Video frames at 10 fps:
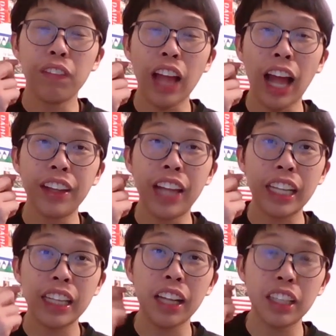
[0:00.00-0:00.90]
and there's
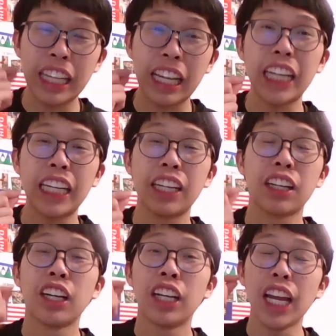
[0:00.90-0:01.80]
that saying,
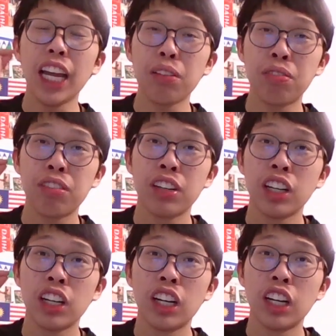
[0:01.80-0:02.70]
if
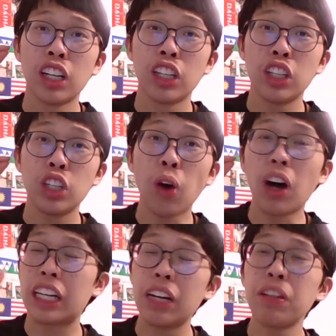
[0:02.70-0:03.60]
you are
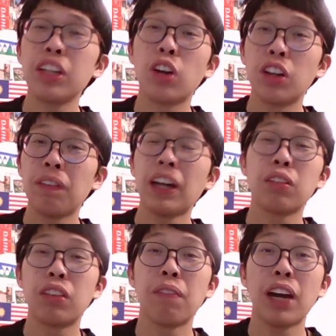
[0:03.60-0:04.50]
giving your man of
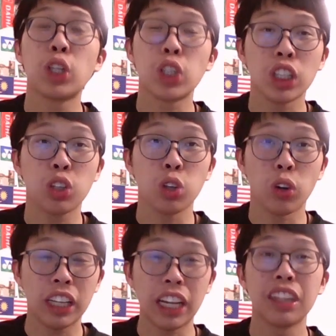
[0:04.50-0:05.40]
the matches to your
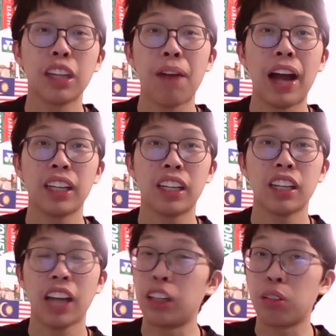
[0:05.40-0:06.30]
centre backs,
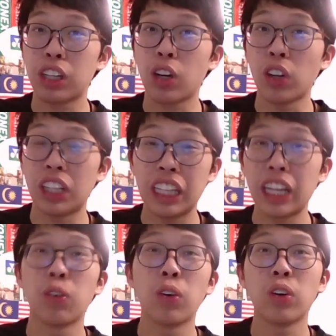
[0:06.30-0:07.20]
and you've scored
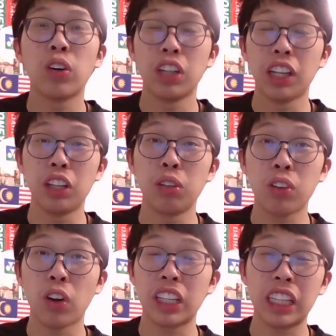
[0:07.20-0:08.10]
zero, and you've
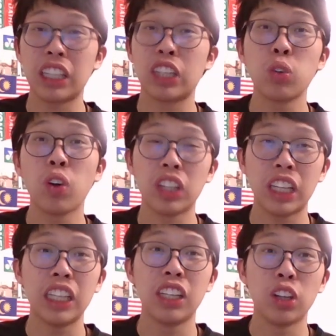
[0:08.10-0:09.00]
con- still
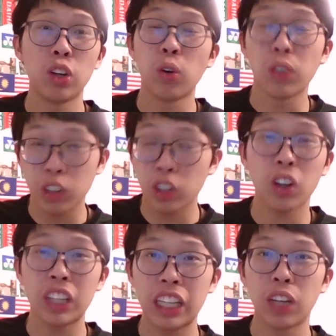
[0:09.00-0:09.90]
conceded a goal, and you
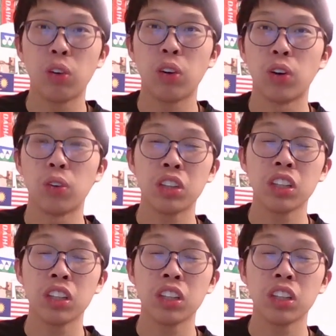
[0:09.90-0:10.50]
scored zero goals.